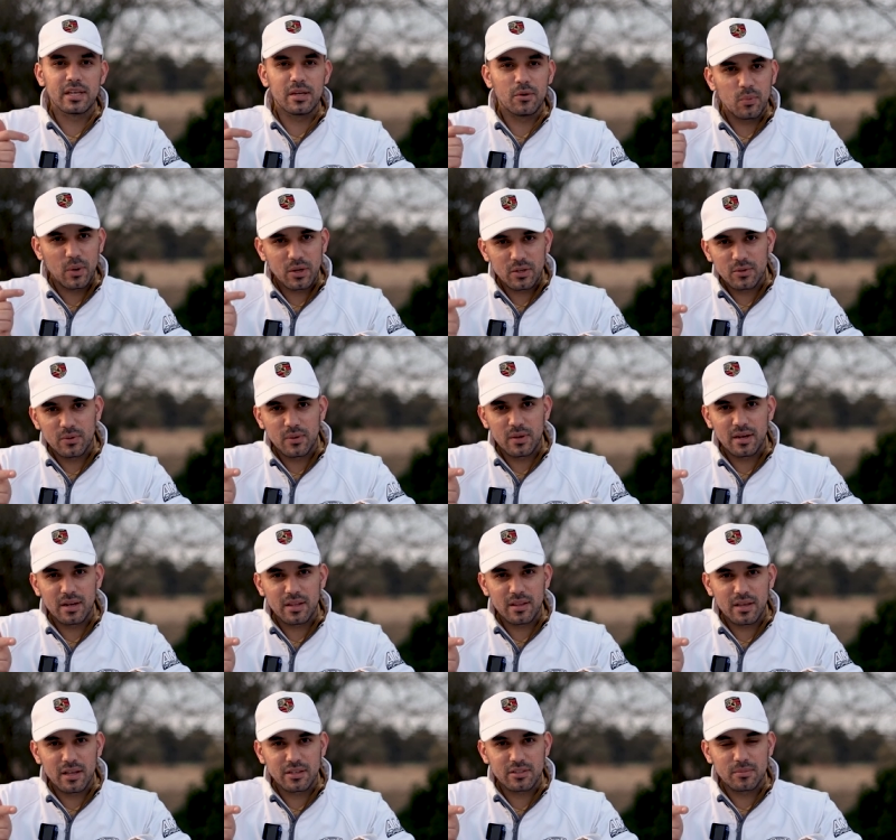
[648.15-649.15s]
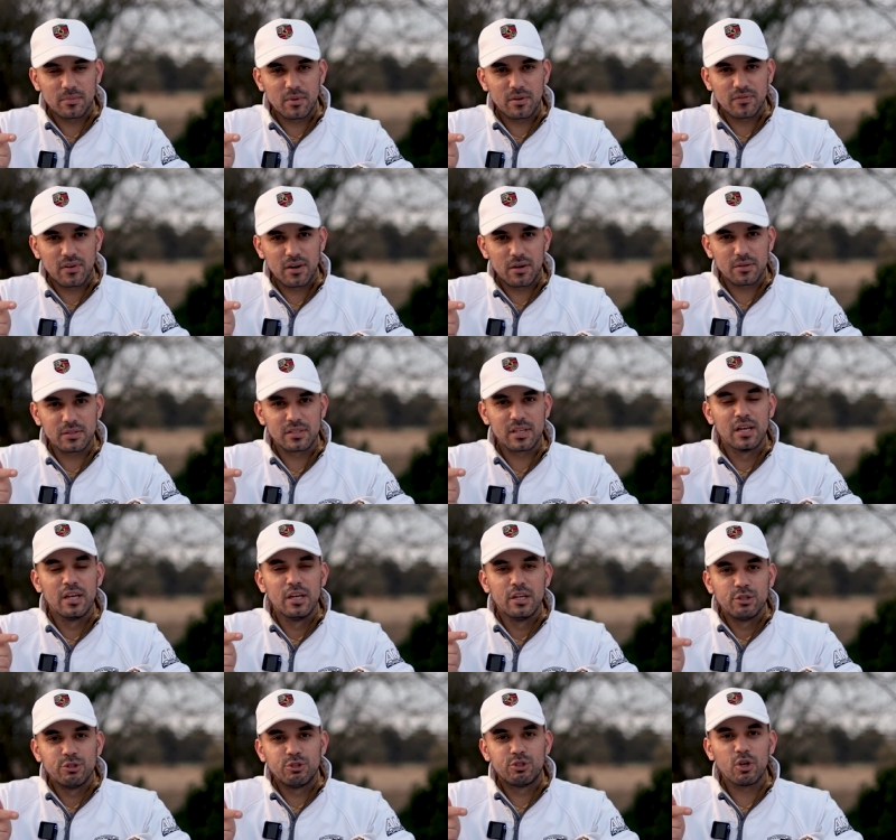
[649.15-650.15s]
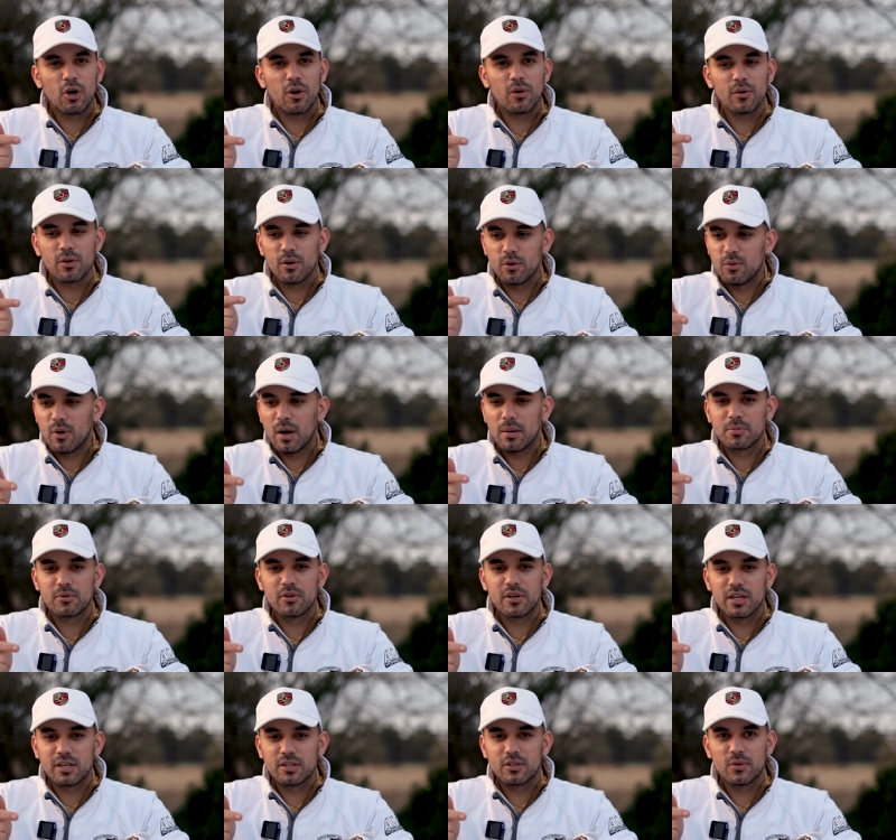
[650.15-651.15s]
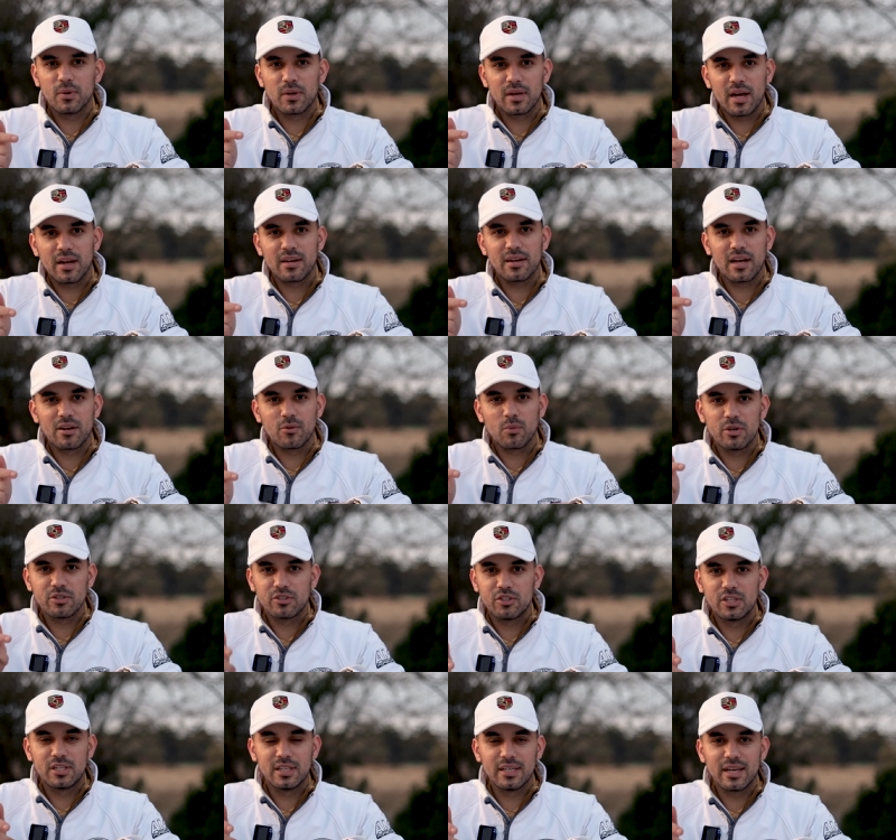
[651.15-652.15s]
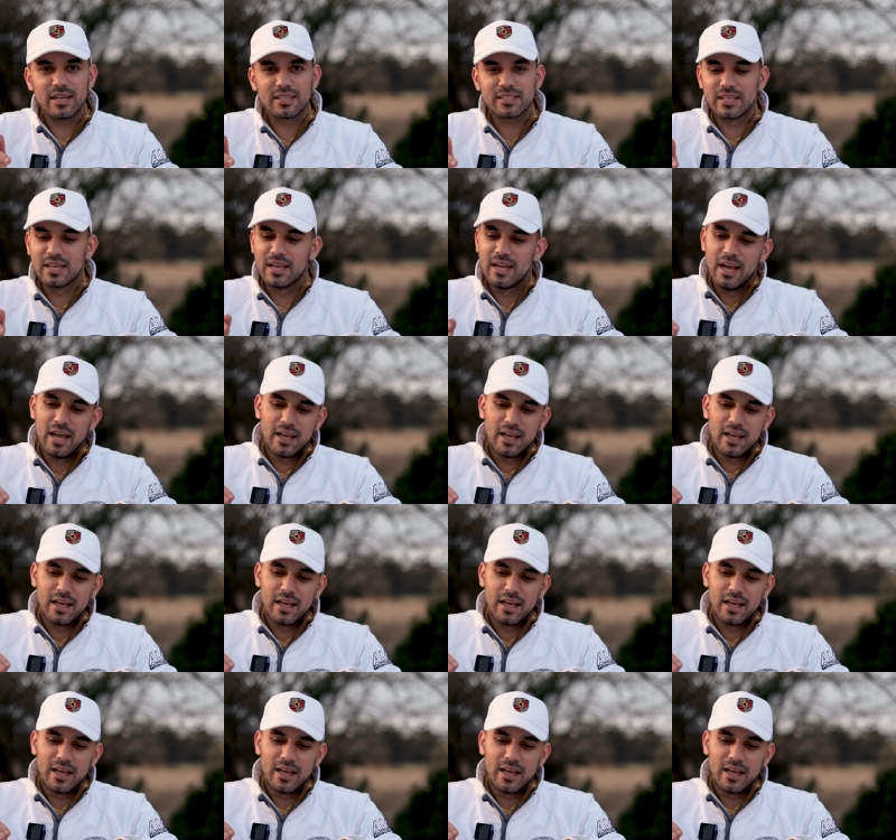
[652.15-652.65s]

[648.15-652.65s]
It went to another customer of ours, John, who upgraded to a 991 GTS,